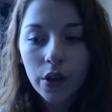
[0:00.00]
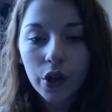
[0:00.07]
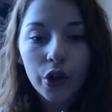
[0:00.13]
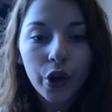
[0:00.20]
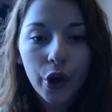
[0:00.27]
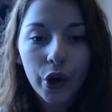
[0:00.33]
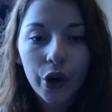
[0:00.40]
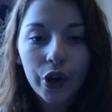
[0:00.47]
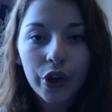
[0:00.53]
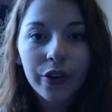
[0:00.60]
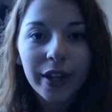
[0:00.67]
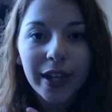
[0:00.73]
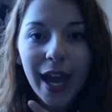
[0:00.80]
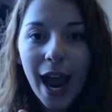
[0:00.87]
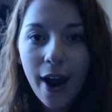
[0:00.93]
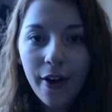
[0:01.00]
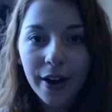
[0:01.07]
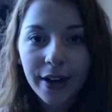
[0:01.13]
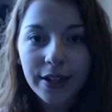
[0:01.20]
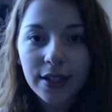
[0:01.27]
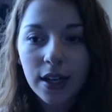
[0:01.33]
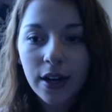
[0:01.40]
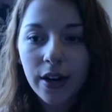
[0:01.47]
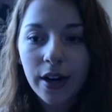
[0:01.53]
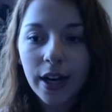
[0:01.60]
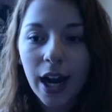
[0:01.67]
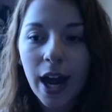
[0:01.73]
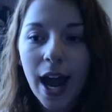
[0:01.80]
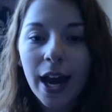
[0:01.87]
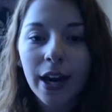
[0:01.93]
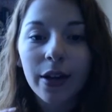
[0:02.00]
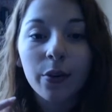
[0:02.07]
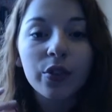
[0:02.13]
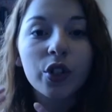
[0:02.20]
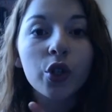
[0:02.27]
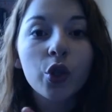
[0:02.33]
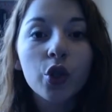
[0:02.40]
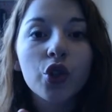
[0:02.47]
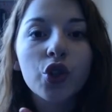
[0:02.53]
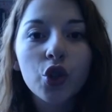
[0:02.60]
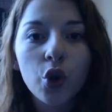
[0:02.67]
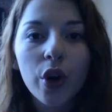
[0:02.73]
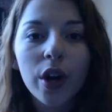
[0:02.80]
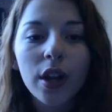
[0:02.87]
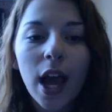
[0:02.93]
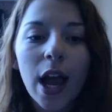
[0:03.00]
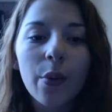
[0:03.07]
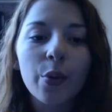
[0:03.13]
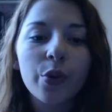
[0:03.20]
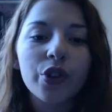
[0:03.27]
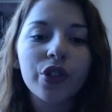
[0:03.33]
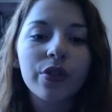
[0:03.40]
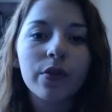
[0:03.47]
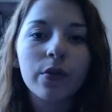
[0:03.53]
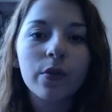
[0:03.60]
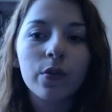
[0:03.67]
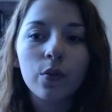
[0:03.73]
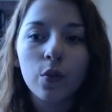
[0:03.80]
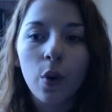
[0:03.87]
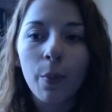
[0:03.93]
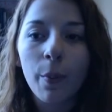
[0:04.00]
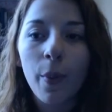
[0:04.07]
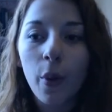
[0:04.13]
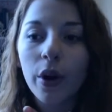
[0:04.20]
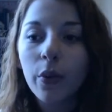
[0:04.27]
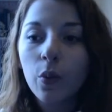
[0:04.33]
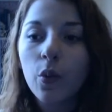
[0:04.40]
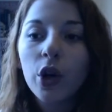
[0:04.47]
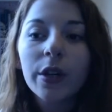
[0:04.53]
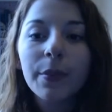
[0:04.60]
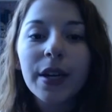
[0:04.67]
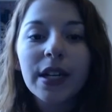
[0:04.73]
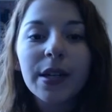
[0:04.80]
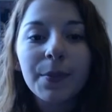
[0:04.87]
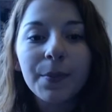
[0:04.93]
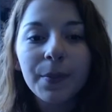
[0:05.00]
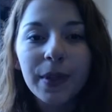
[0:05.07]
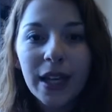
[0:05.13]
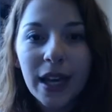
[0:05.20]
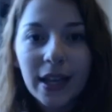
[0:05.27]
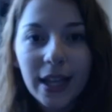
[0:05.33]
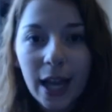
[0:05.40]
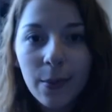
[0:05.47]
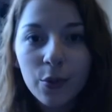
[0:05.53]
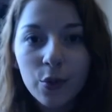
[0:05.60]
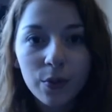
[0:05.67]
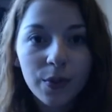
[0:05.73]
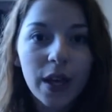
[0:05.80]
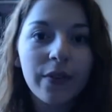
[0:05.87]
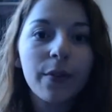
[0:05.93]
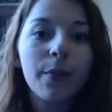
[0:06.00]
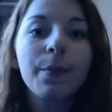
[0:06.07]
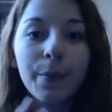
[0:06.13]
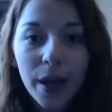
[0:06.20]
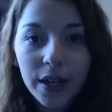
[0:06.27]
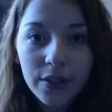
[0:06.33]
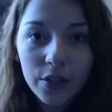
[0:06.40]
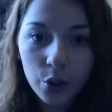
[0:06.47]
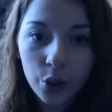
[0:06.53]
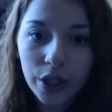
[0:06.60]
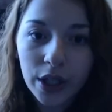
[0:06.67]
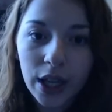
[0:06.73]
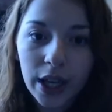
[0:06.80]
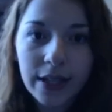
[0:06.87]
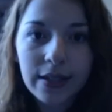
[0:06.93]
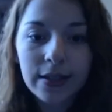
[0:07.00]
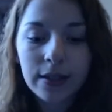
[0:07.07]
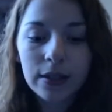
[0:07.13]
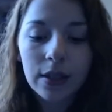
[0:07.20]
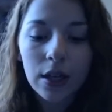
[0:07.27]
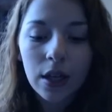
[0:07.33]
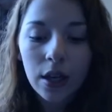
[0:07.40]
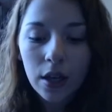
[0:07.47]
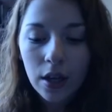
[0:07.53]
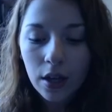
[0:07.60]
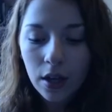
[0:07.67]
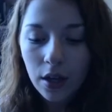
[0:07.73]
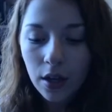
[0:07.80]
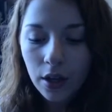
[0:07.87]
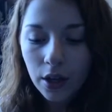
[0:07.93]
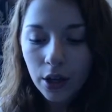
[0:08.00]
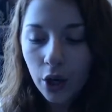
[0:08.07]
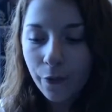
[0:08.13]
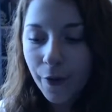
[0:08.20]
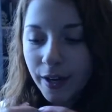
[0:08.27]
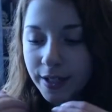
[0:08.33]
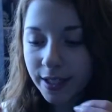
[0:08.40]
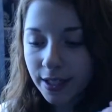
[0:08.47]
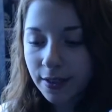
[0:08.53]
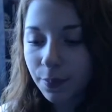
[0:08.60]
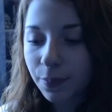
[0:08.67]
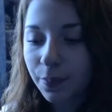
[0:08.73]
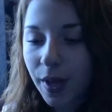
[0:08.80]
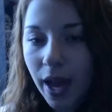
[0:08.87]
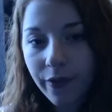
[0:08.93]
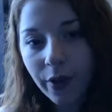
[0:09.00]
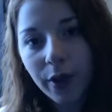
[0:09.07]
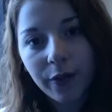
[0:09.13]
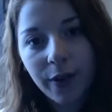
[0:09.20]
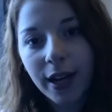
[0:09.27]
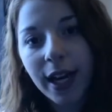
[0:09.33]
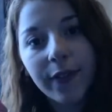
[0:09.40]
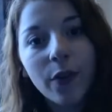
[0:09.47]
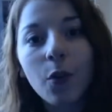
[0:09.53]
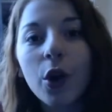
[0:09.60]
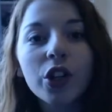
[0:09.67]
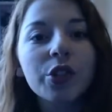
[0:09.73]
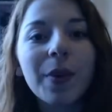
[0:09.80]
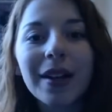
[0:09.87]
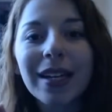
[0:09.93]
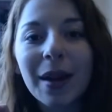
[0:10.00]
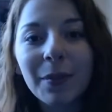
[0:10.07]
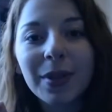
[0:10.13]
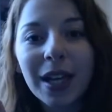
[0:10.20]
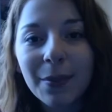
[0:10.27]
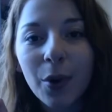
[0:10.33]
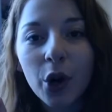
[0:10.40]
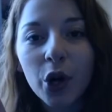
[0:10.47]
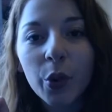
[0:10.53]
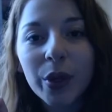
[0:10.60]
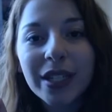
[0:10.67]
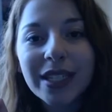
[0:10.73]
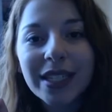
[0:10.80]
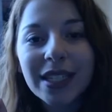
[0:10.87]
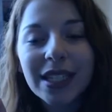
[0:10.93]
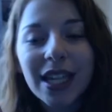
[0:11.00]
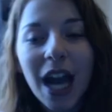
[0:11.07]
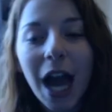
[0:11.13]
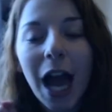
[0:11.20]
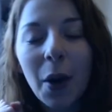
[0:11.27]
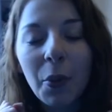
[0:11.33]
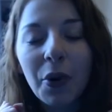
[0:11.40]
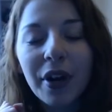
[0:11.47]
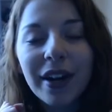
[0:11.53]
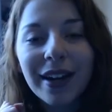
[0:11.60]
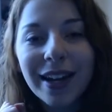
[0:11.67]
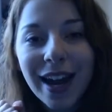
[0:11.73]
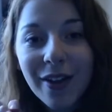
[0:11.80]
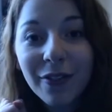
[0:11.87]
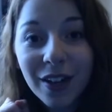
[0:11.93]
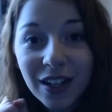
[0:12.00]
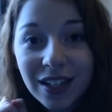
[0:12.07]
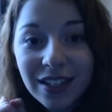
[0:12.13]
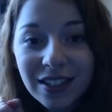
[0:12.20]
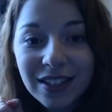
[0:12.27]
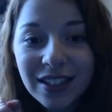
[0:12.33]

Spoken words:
you know, the character, and it was a good storyline, which wanted me to get games with even better storylines. And if I never watched my dad play Morrowind, I would never